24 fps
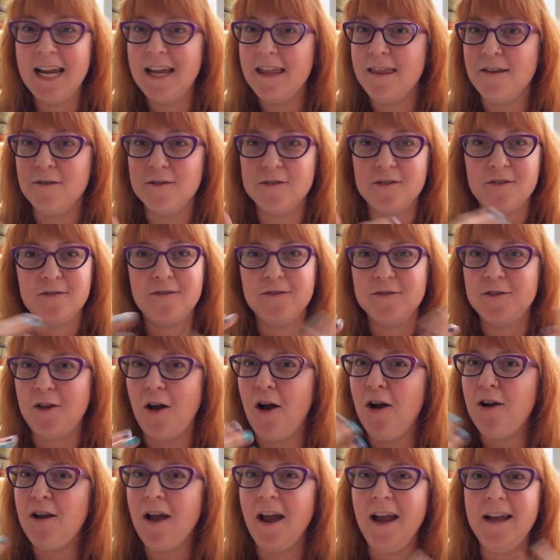There's
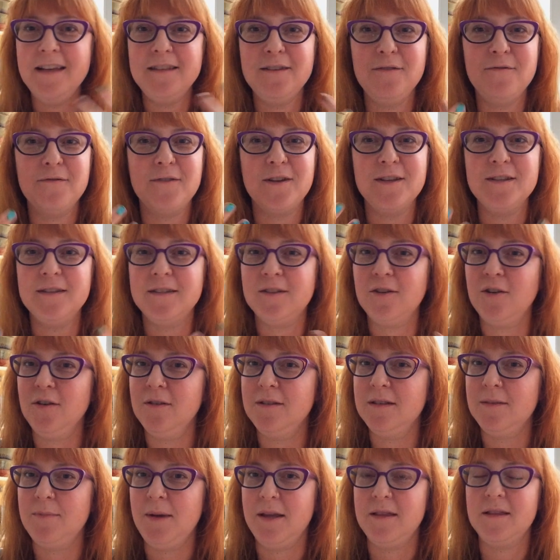all kinds of
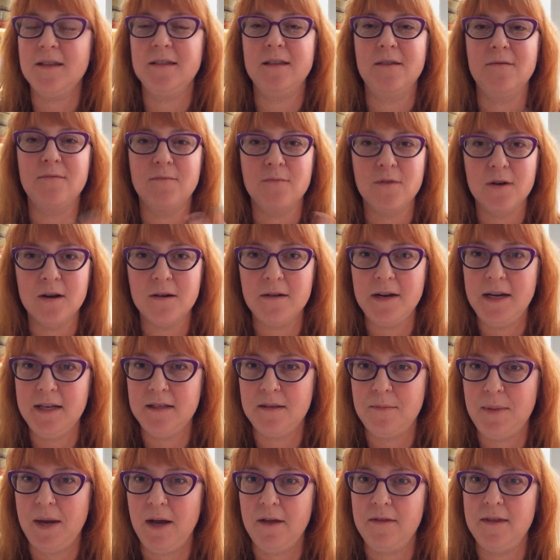concerns about this and
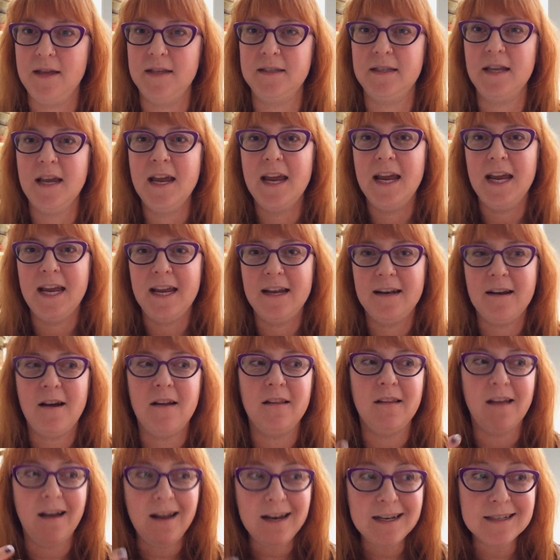worries about this, and a
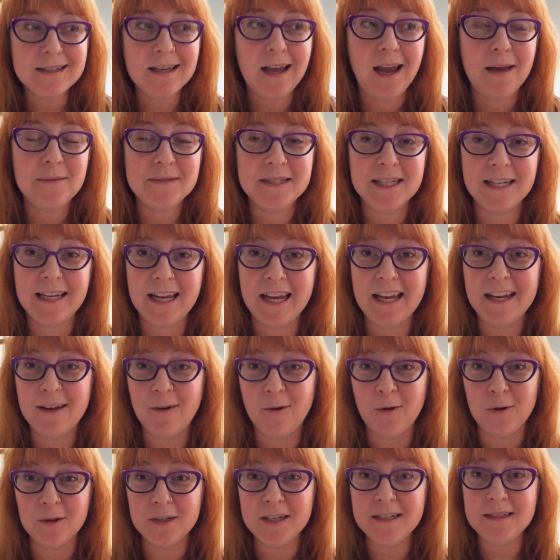lot of times it can
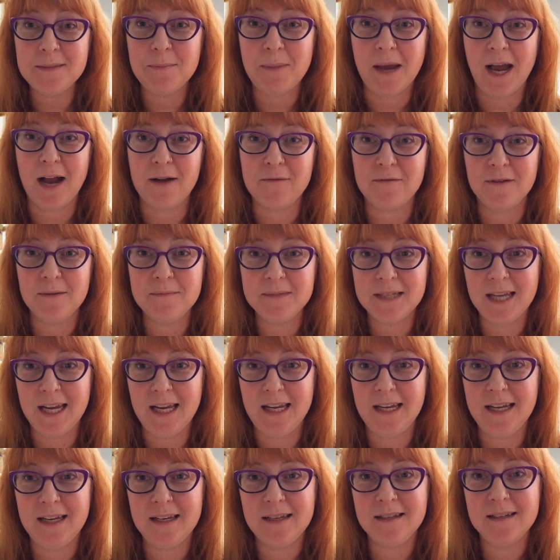hold us back from
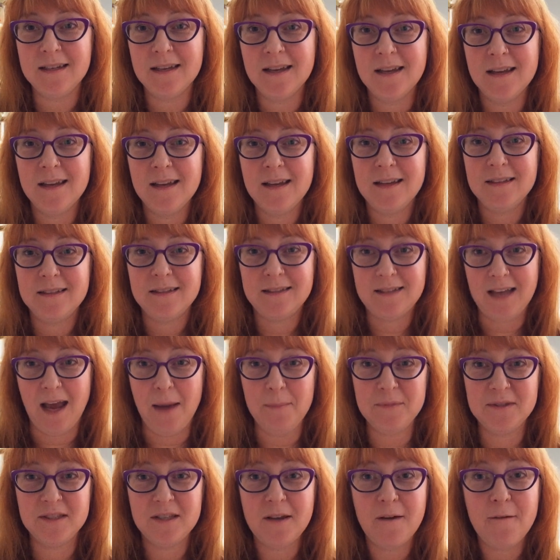taking
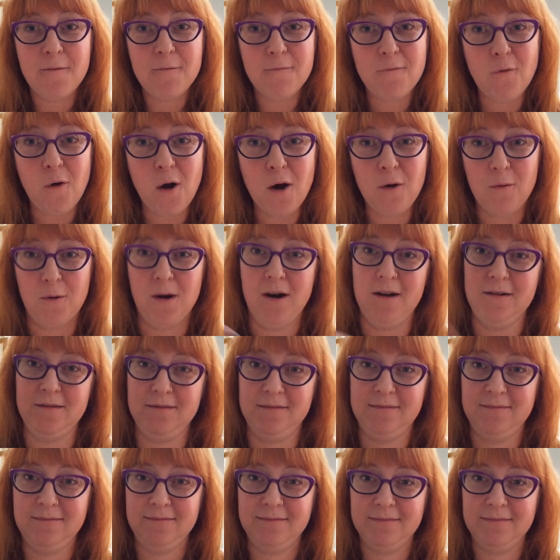steps forward.